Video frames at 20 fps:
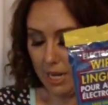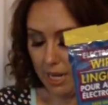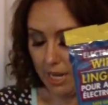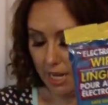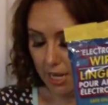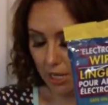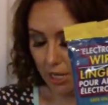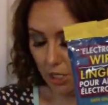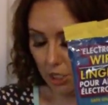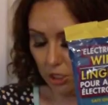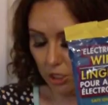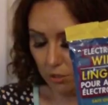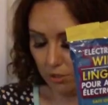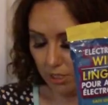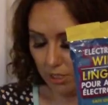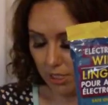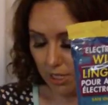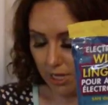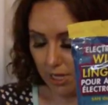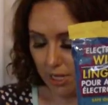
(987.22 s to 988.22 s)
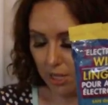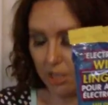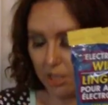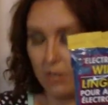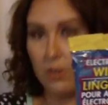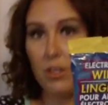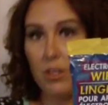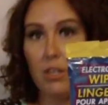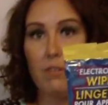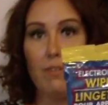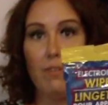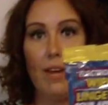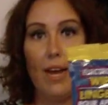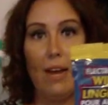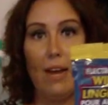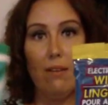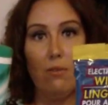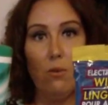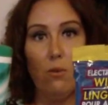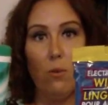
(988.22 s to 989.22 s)
And you get
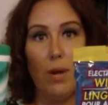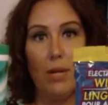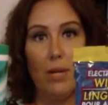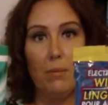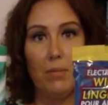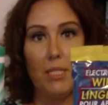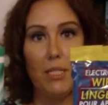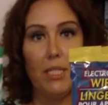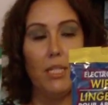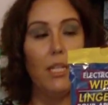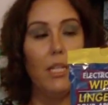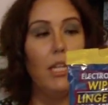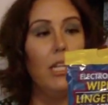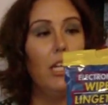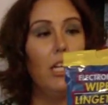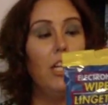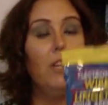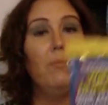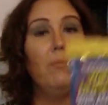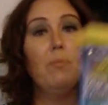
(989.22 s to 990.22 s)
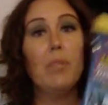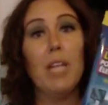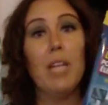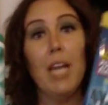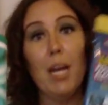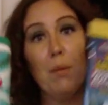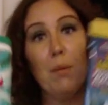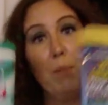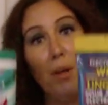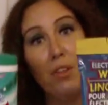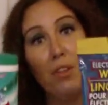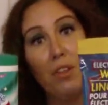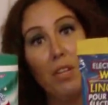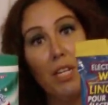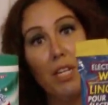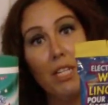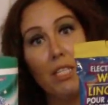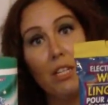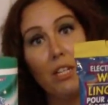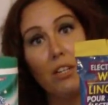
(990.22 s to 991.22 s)
35 wipes in here. And both of
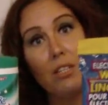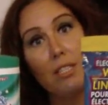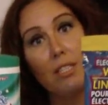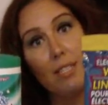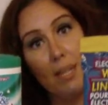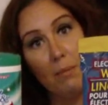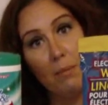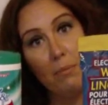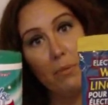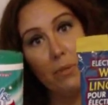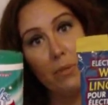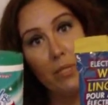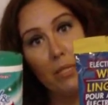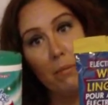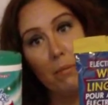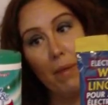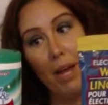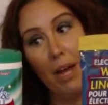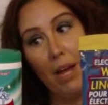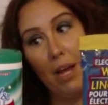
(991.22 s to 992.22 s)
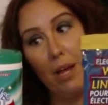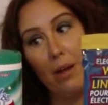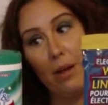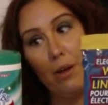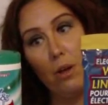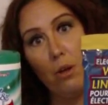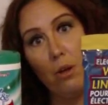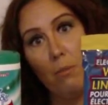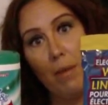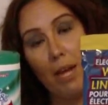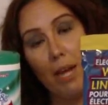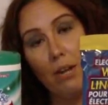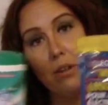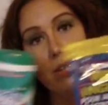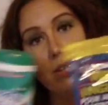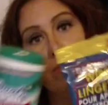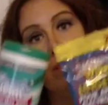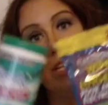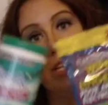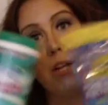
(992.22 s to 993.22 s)
these are staples in my home. I
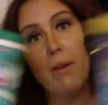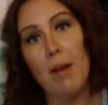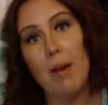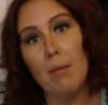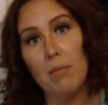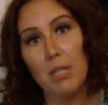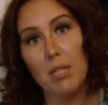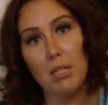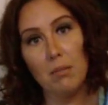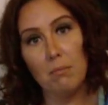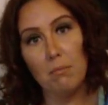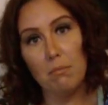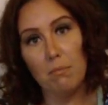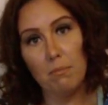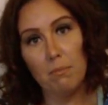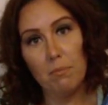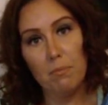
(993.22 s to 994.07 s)
don't even know how many